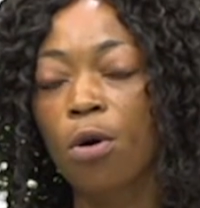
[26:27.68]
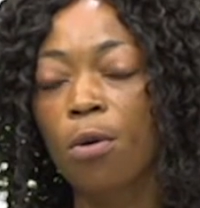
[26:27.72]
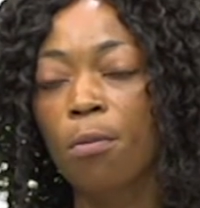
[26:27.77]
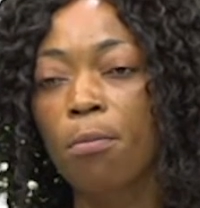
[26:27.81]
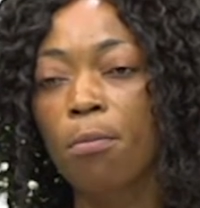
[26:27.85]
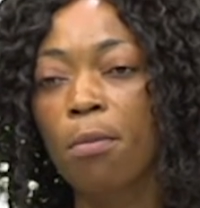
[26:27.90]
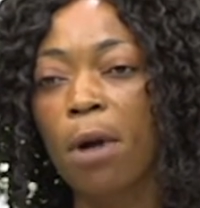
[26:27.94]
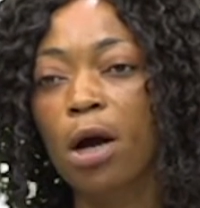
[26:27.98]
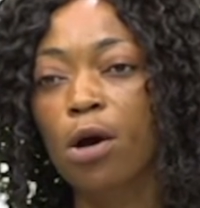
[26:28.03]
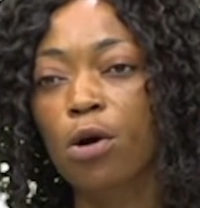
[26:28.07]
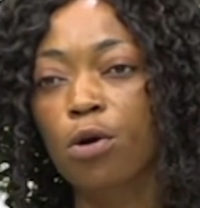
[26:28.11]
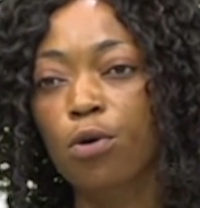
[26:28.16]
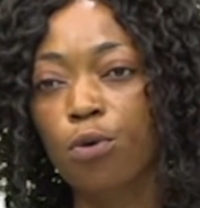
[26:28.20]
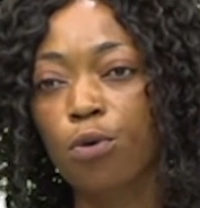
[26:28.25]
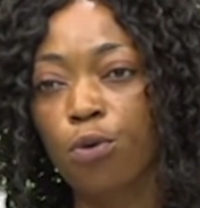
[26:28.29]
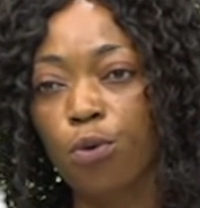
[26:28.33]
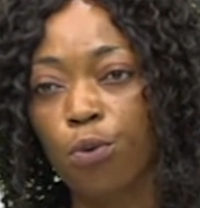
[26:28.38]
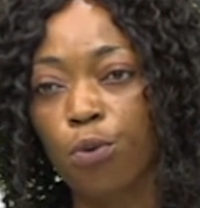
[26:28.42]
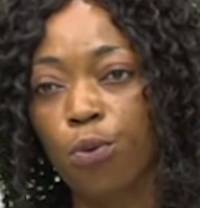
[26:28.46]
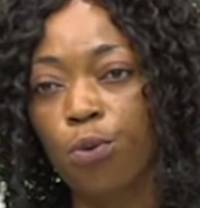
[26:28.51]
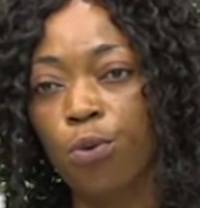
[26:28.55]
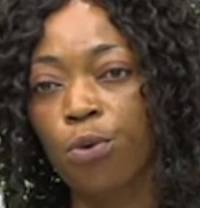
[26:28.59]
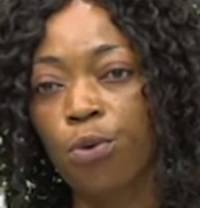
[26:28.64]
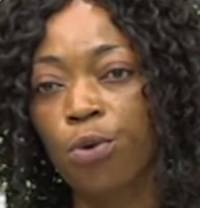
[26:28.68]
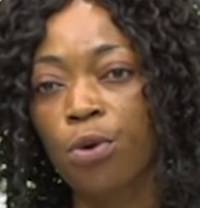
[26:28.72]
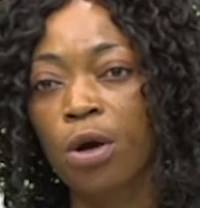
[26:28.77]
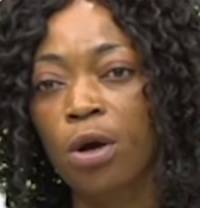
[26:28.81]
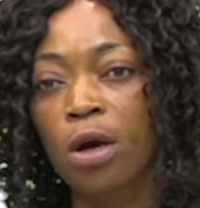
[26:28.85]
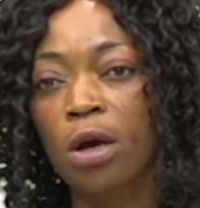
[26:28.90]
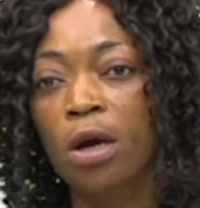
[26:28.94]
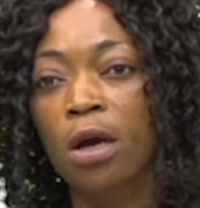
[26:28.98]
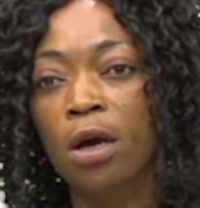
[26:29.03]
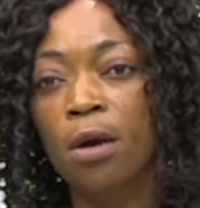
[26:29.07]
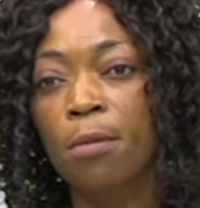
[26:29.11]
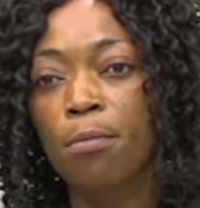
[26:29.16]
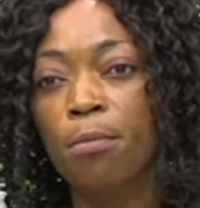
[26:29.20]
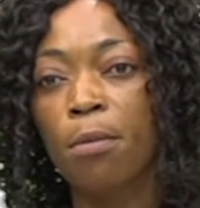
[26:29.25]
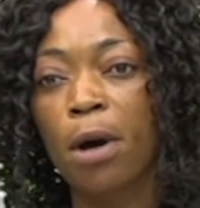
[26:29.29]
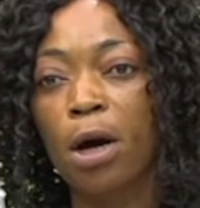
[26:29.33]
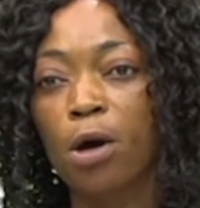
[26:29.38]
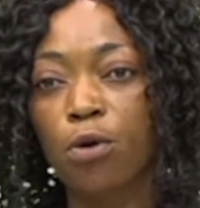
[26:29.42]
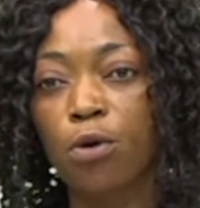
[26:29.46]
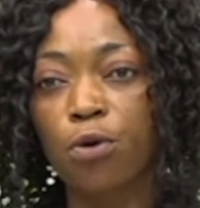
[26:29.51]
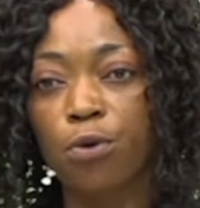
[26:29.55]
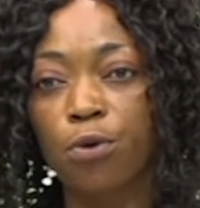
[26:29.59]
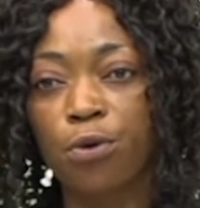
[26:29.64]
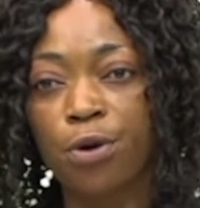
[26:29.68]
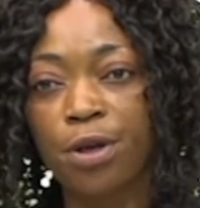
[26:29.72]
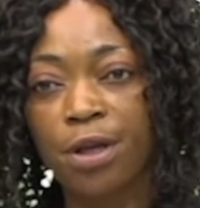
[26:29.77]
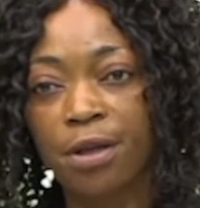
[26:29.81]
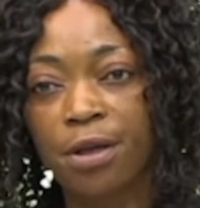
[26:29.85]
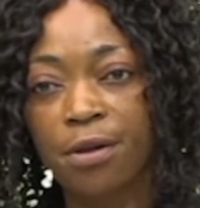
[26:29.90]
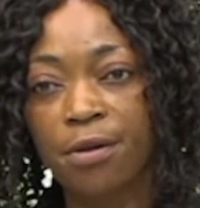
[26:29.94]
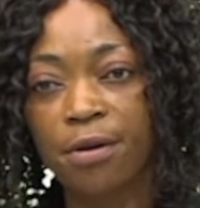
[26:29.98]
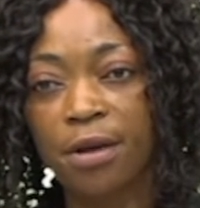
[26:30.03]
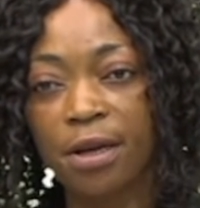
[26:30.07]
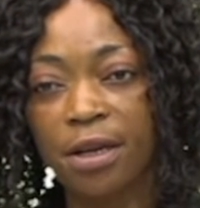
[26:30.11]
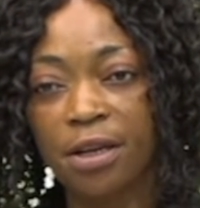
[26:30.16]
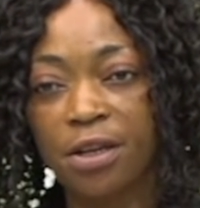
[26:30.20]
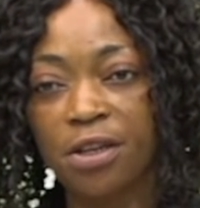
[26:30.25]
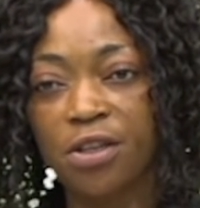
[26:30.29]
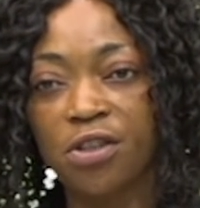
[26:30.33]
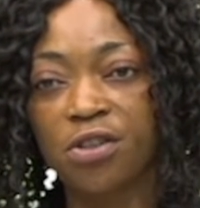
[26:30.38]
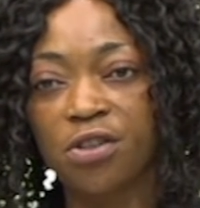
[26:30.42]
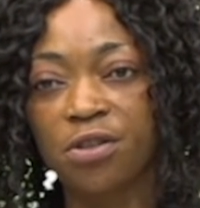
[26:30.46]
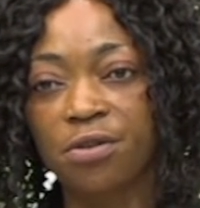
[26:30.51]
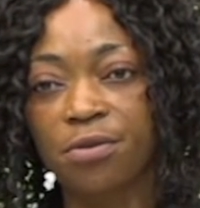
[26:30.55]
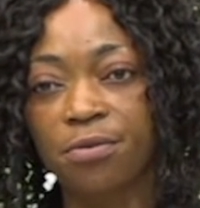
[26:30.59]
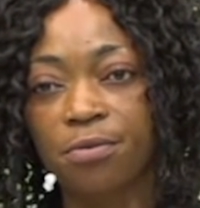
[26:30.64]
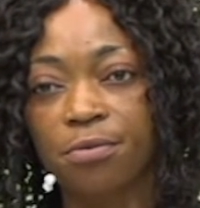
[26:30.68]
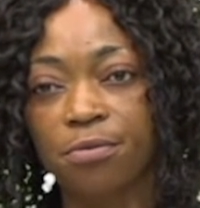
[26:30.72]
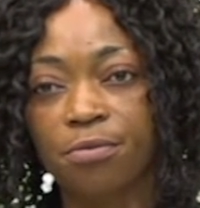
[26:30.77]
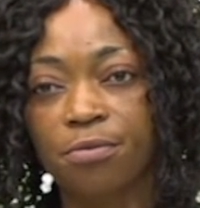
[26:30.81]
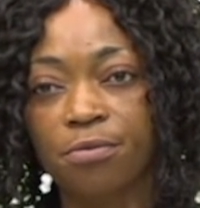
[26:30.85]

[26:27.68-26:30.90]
McGraw-Hill edition.